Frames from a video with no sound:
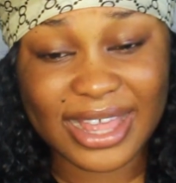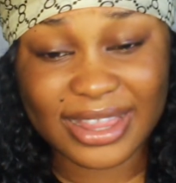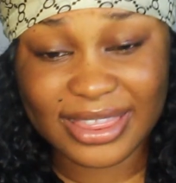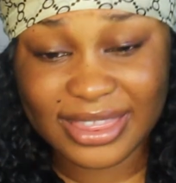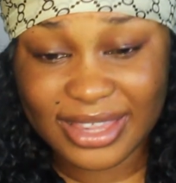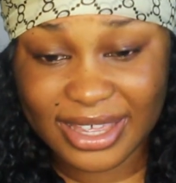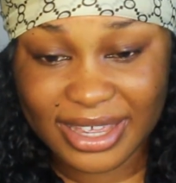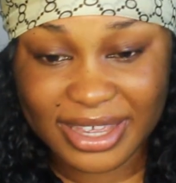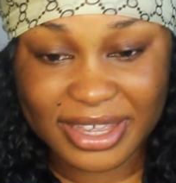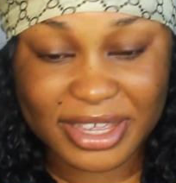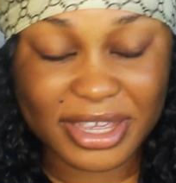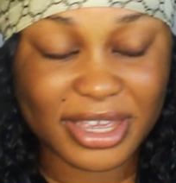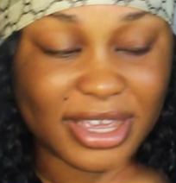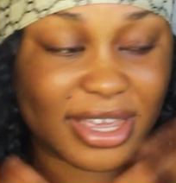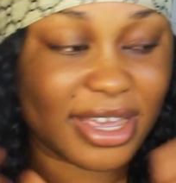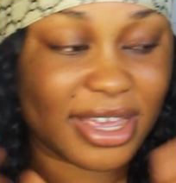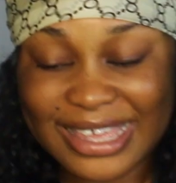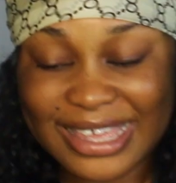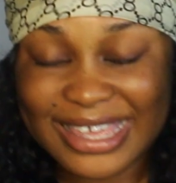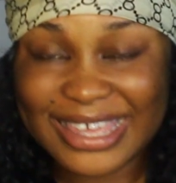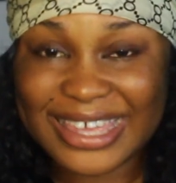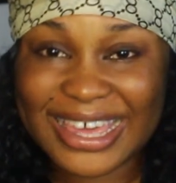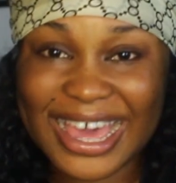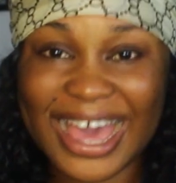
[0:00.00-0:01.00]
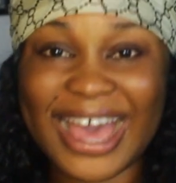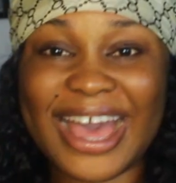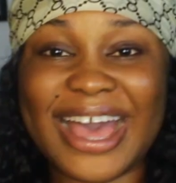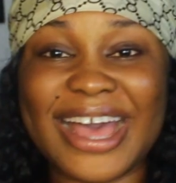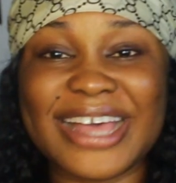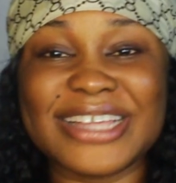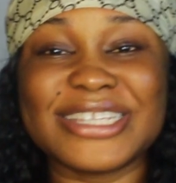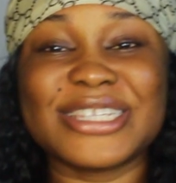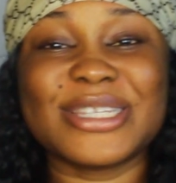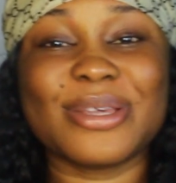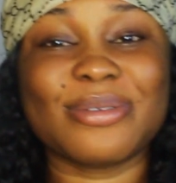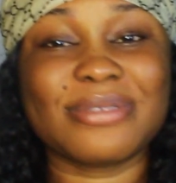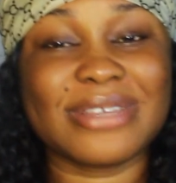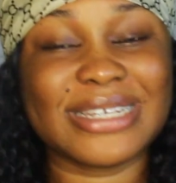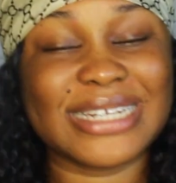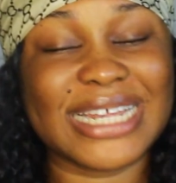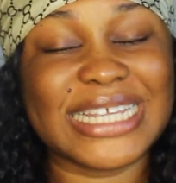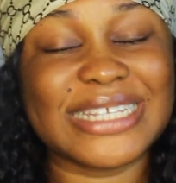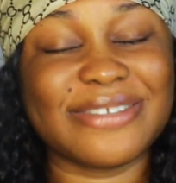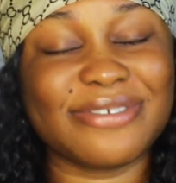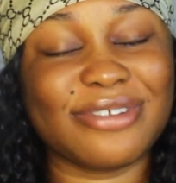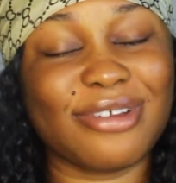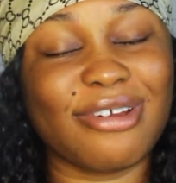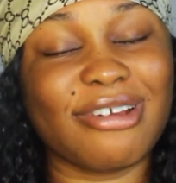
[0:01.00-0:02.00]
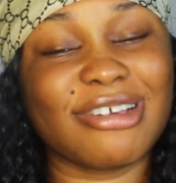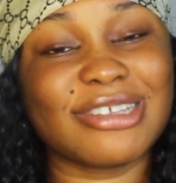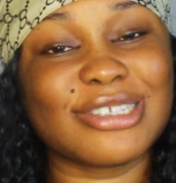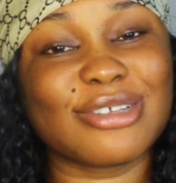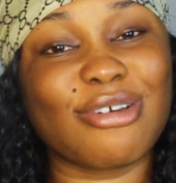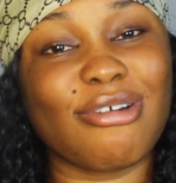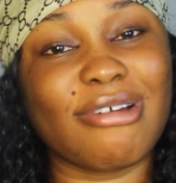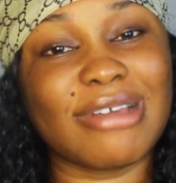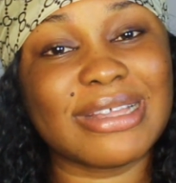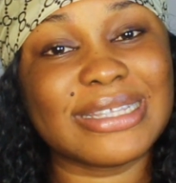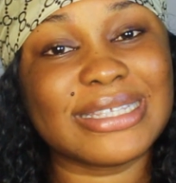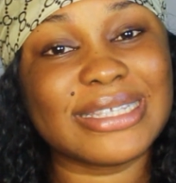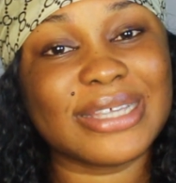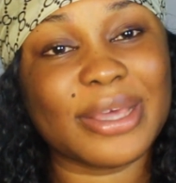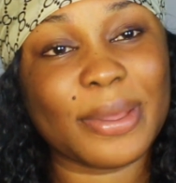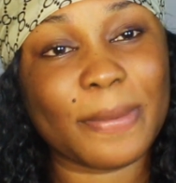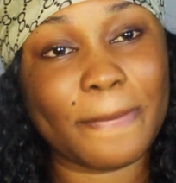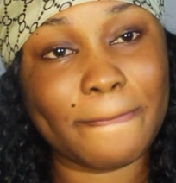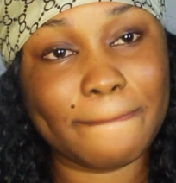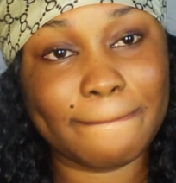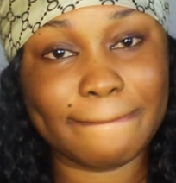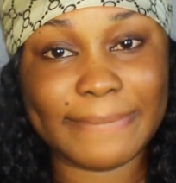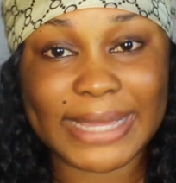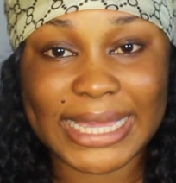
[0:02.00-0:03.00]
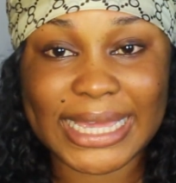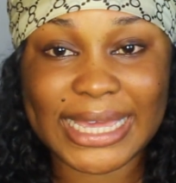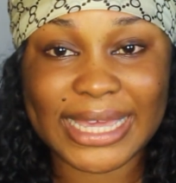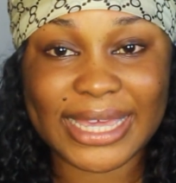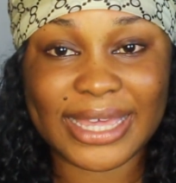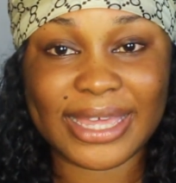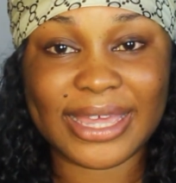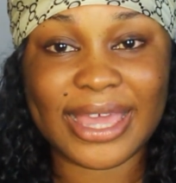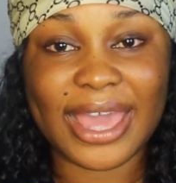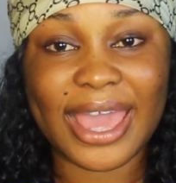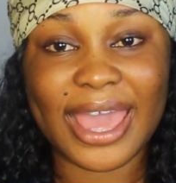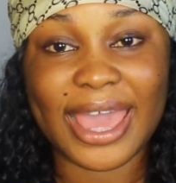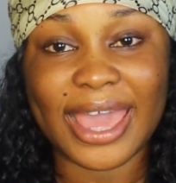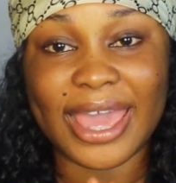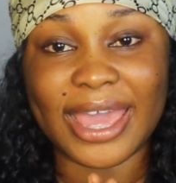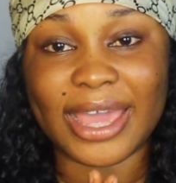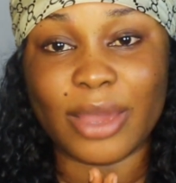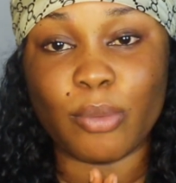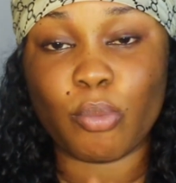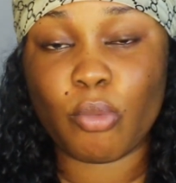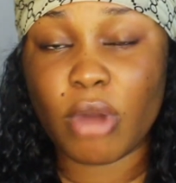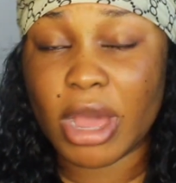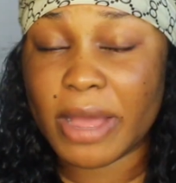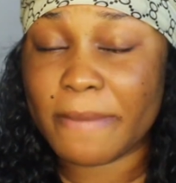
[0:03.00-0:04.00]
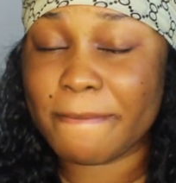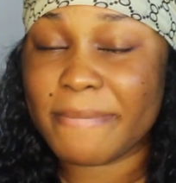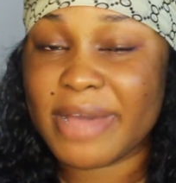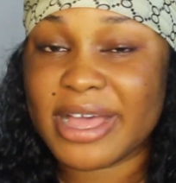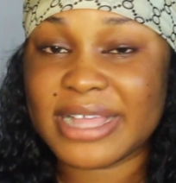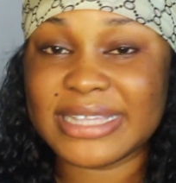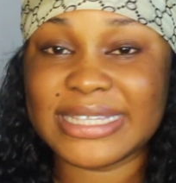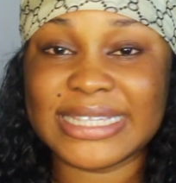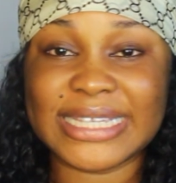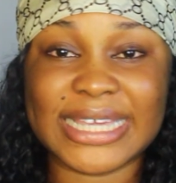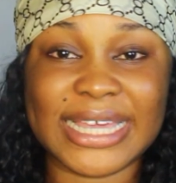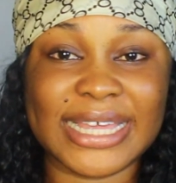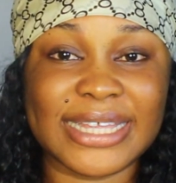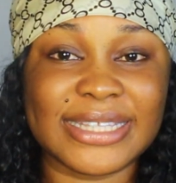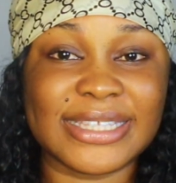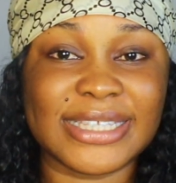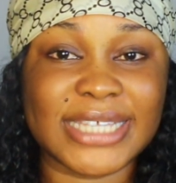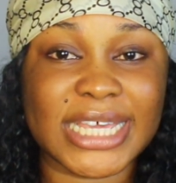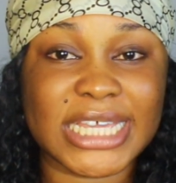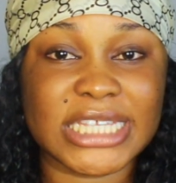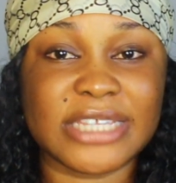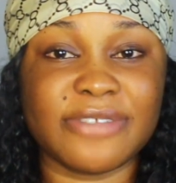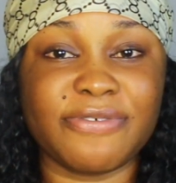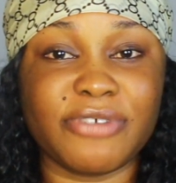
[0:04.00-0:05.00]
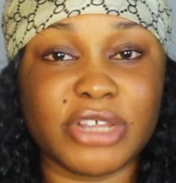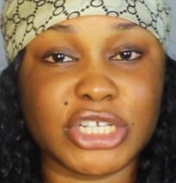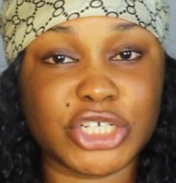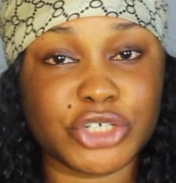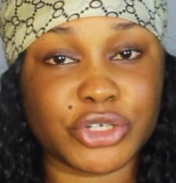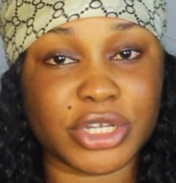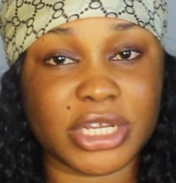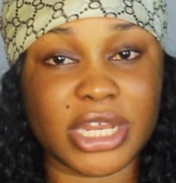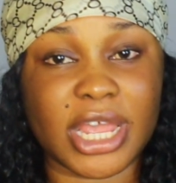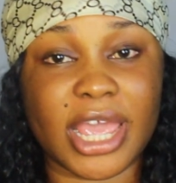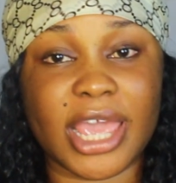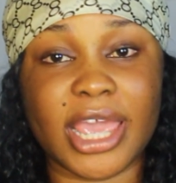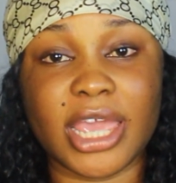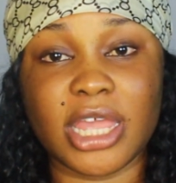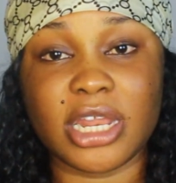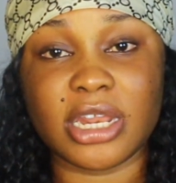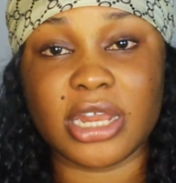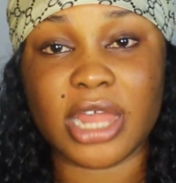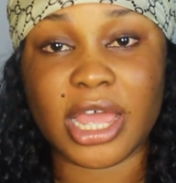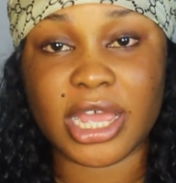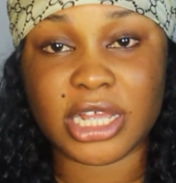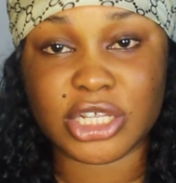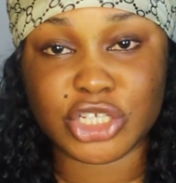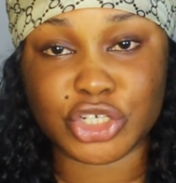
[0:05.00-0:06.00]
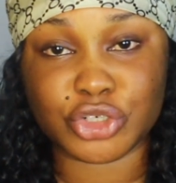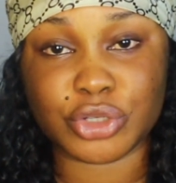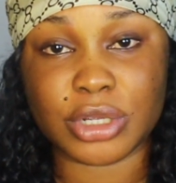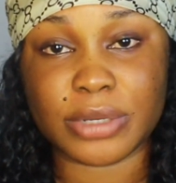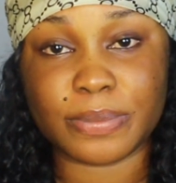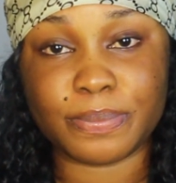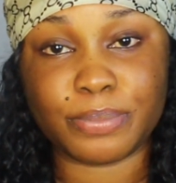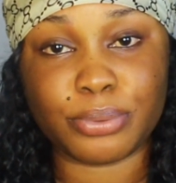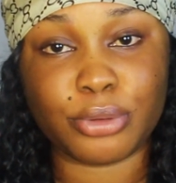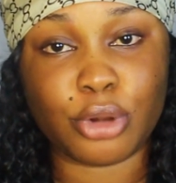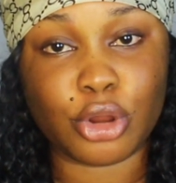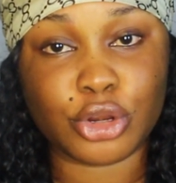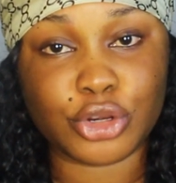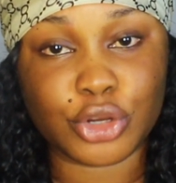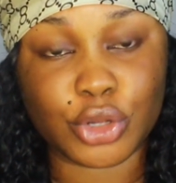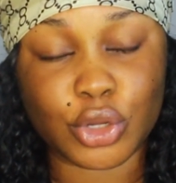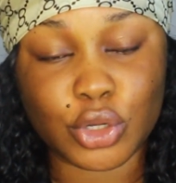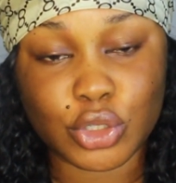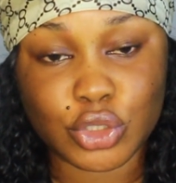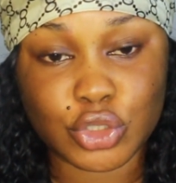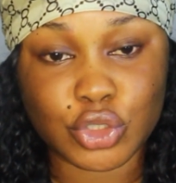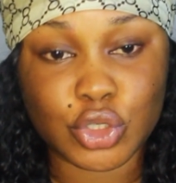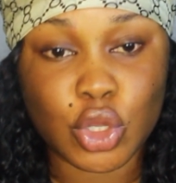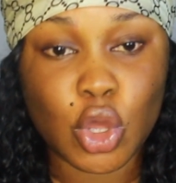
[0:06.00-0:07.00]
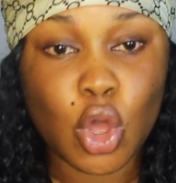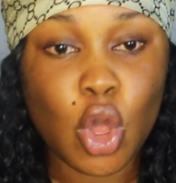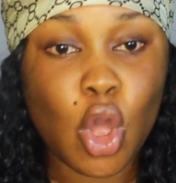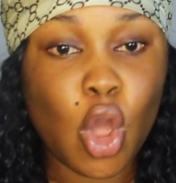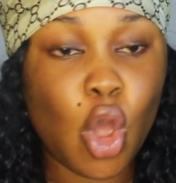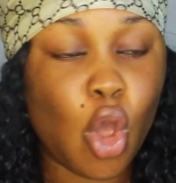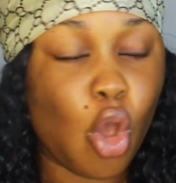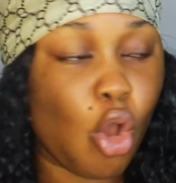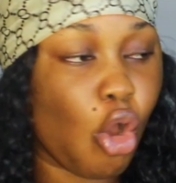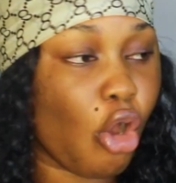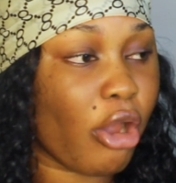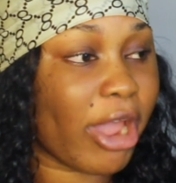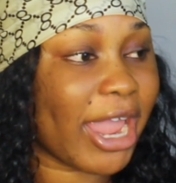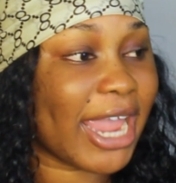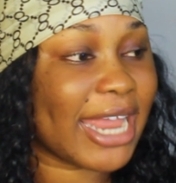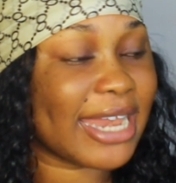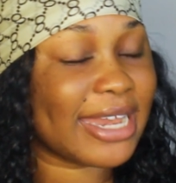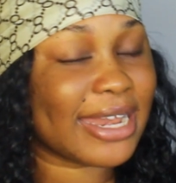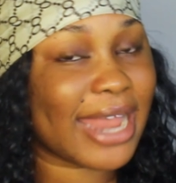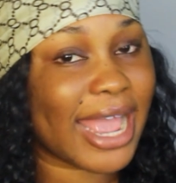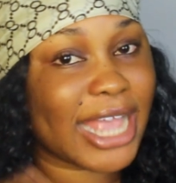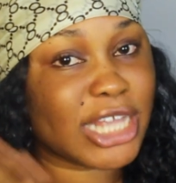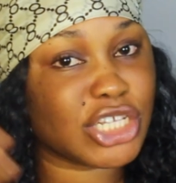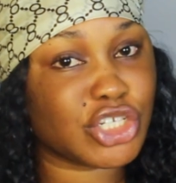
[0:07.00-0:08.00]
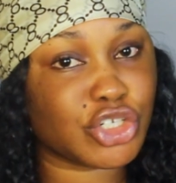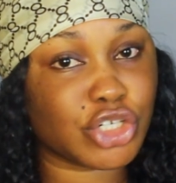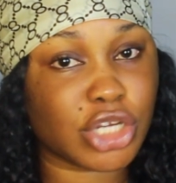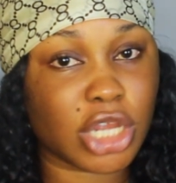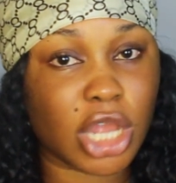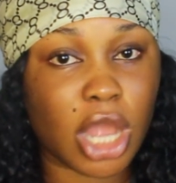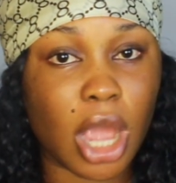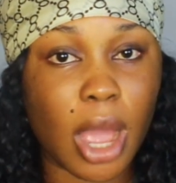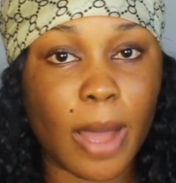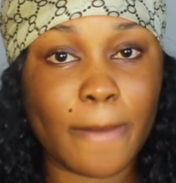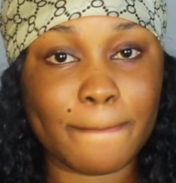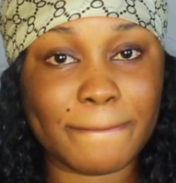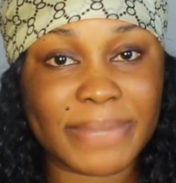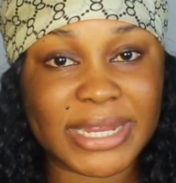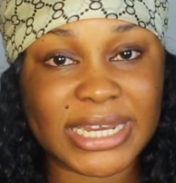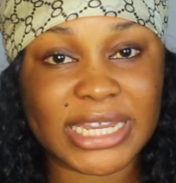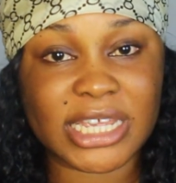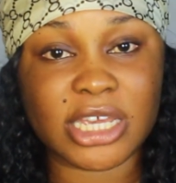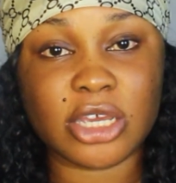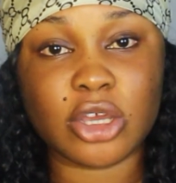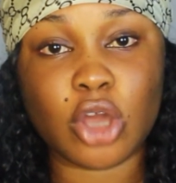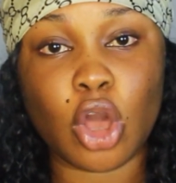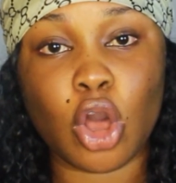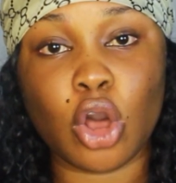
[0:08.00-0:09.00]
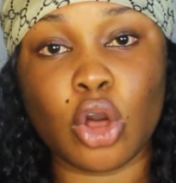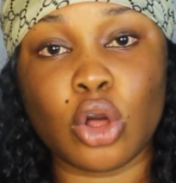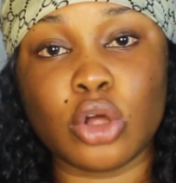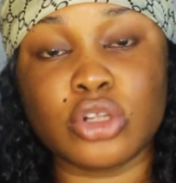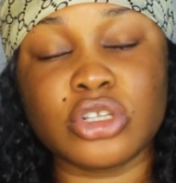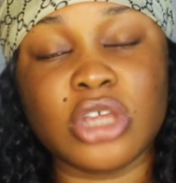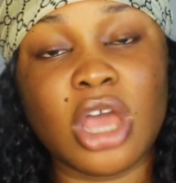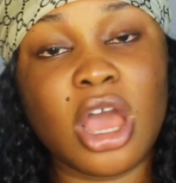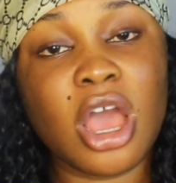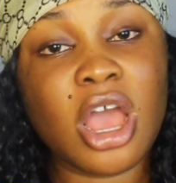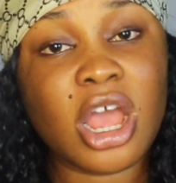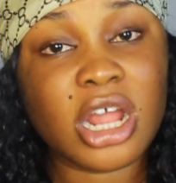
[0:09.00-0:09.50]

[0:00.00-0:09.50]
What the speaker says: Look, yeah, so today's video is going to be a 1 month skin test featuring a Nigerian product or a Nigerian company called